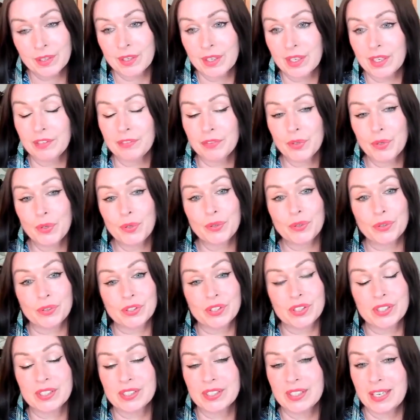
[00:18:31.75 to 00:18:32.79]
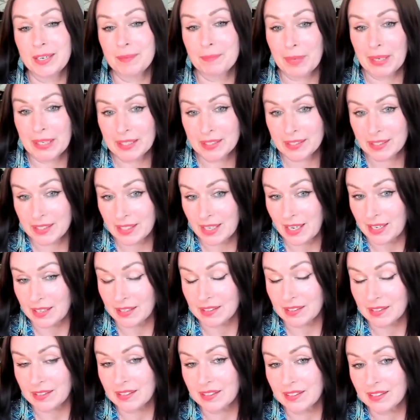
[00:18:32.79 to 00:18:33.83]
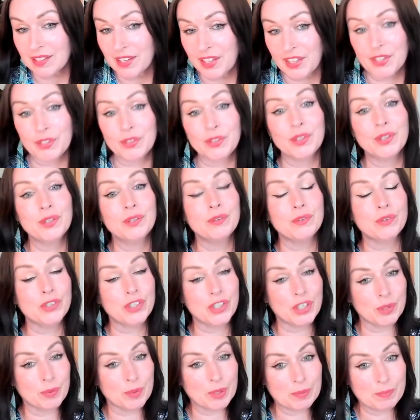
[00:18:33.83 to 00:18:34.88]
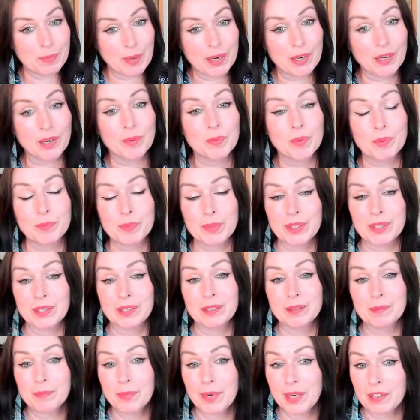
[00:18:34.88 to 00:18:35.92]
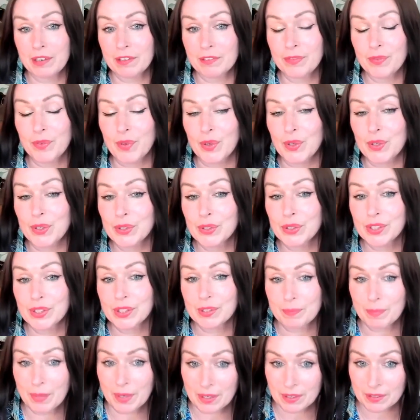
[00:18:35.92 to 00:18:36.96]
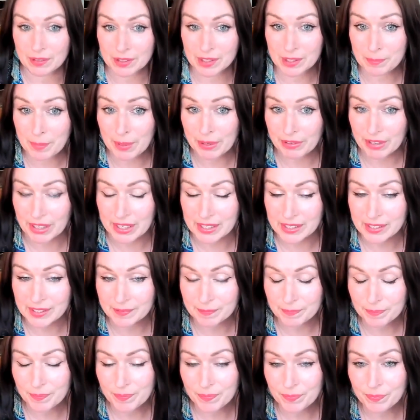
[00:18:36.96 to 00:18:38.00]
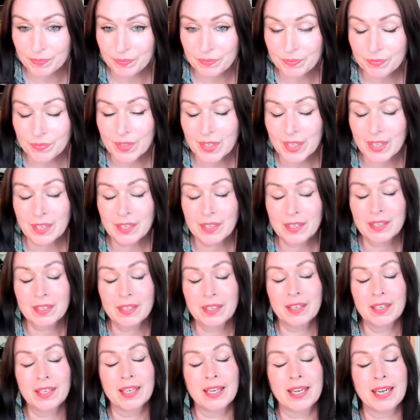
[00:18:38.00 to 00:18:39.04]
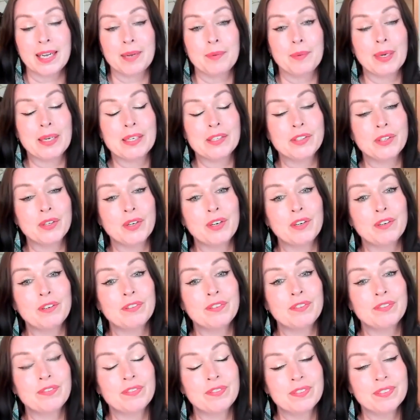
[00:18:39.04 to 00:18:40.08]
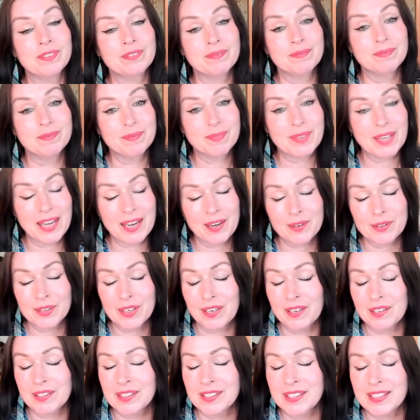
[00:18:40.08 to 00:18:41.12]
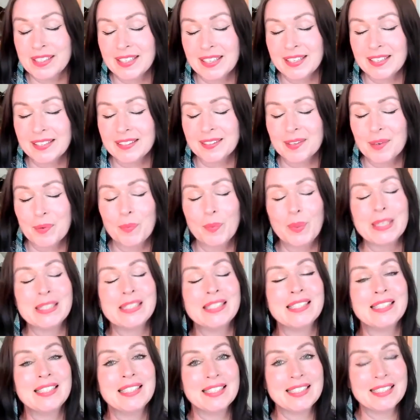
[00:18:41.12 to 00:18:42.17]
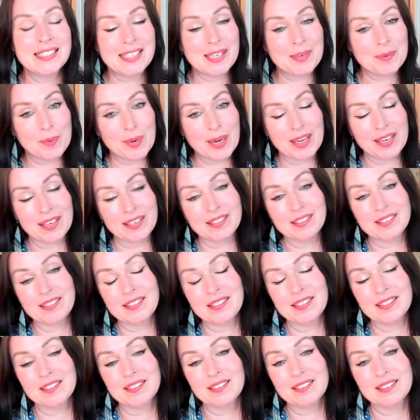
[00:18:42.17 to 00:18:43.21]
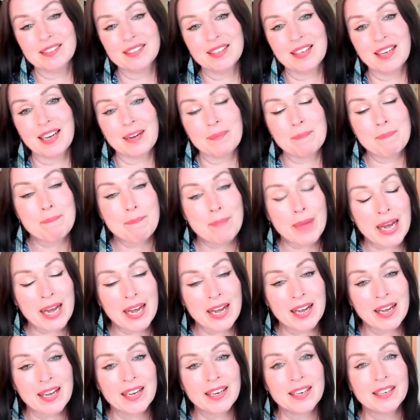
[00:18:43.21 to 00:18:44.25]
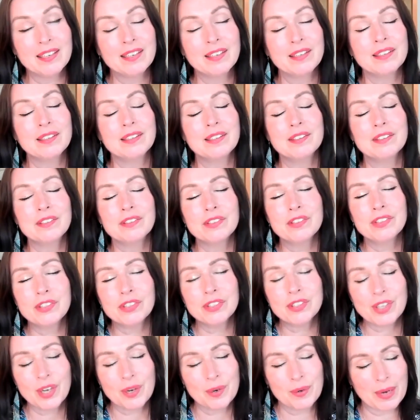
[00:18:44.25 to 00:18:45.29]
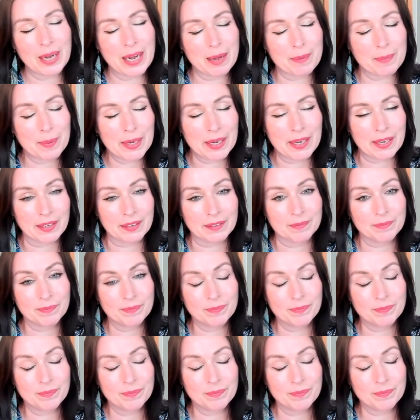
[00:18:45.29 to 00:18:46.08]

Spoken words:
And of course, it made sense. He knew she was part woman, part fox, part spirit. He went off out hunting, whistling as he went. A man so happy